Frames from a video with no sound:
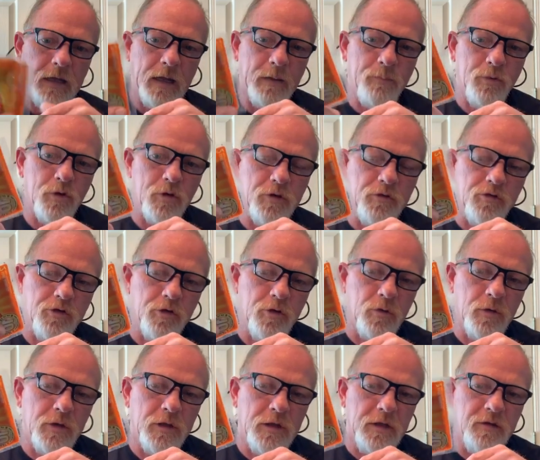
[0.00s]
I put
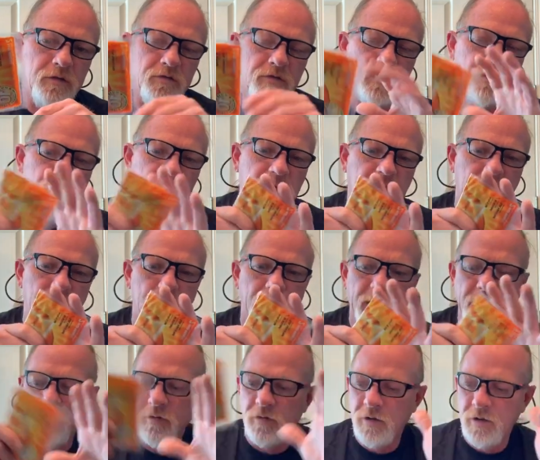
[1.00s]
2 of these inside
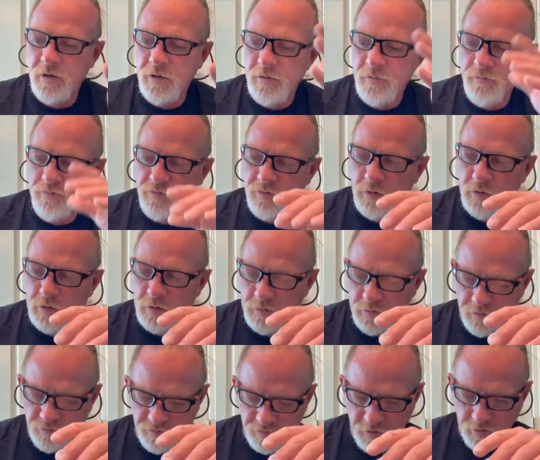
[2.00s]
my gloves
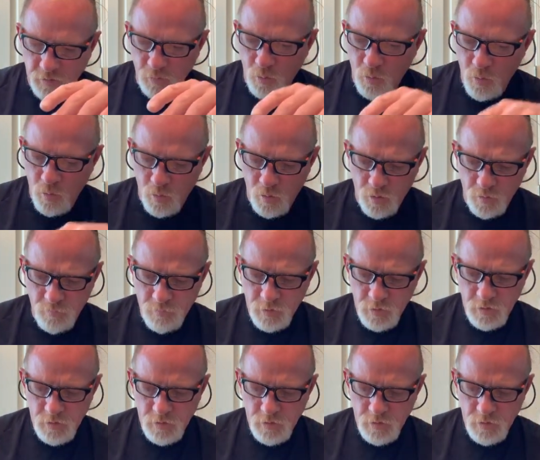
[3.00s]
to stay warm.